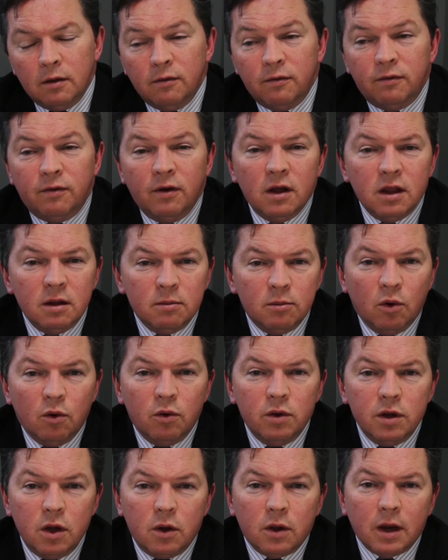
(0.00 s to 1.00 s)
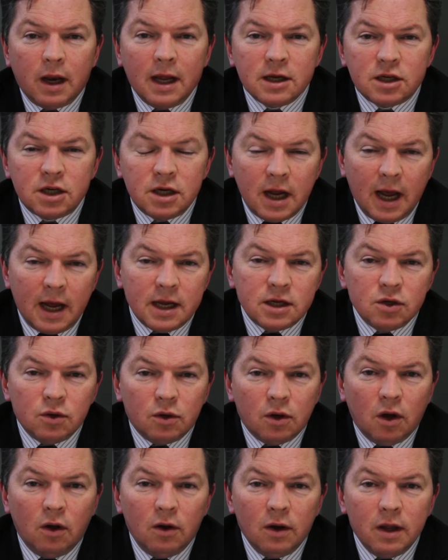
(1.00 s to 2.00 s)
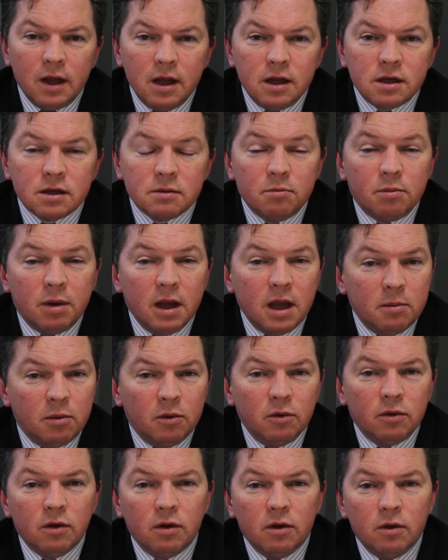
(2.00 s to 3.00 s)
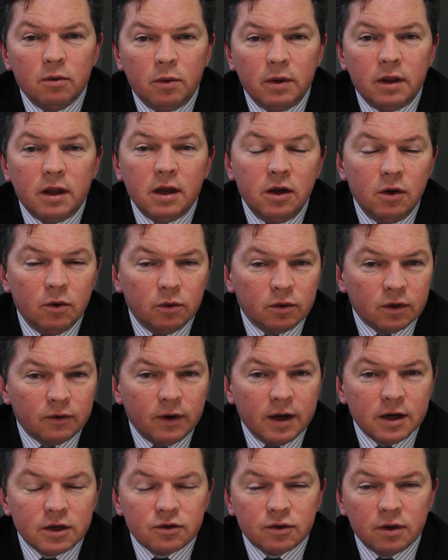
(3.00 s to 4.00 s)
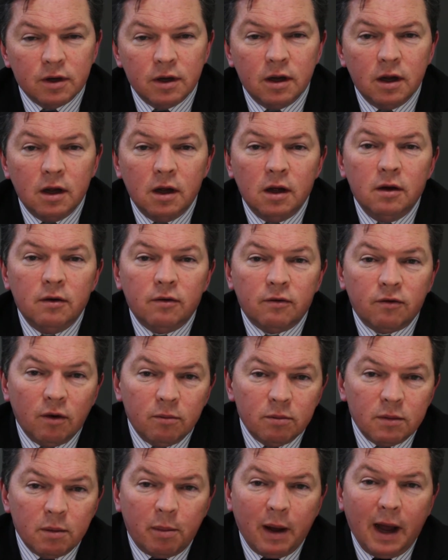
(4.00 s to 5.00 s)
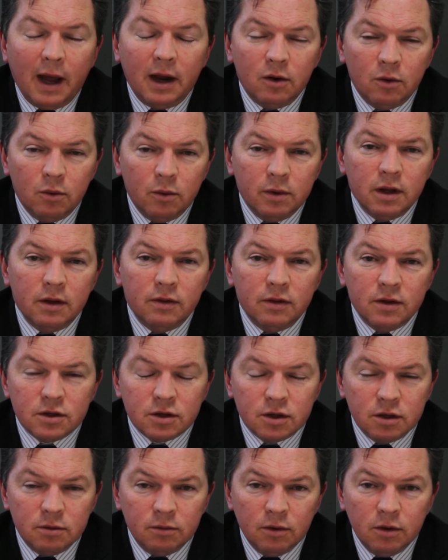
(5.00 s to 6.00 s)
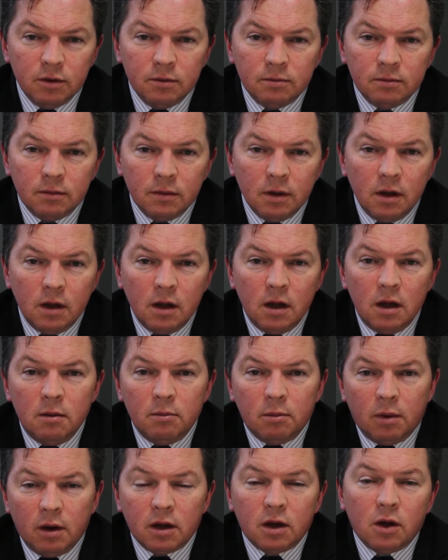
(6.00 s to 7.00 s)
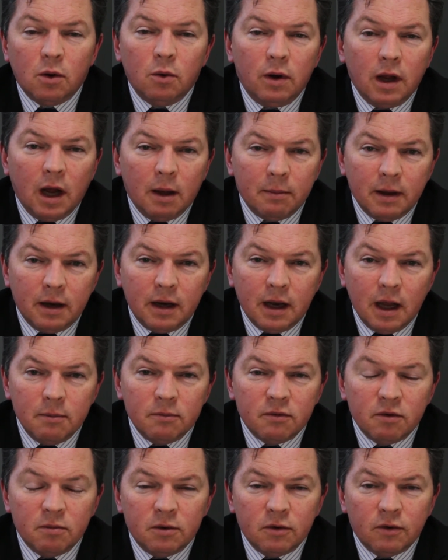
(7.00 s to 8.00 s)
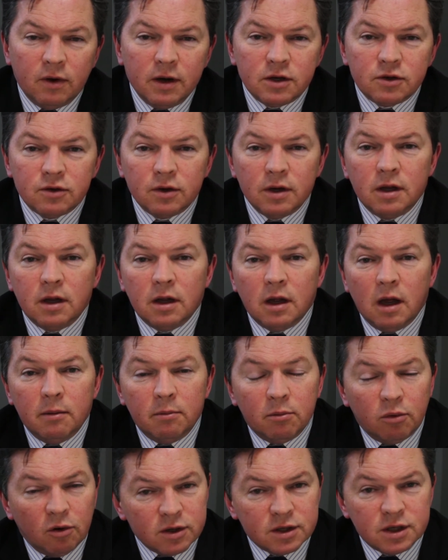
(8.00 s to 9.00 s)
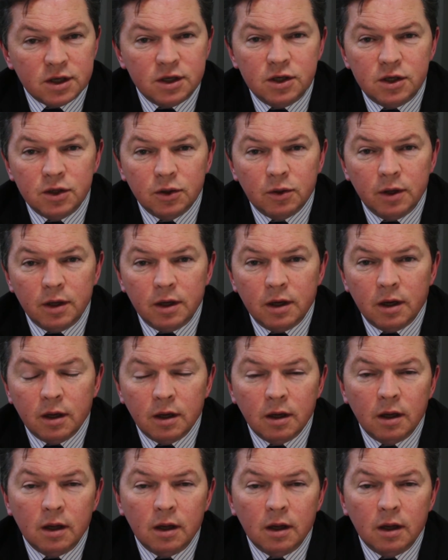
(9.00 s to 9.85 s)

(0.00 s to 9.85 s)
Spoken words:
Furthermore, you can actually add your colleagues and people that are within your directory from the panel within the Zoom room by calling up their name from directory and pressing join.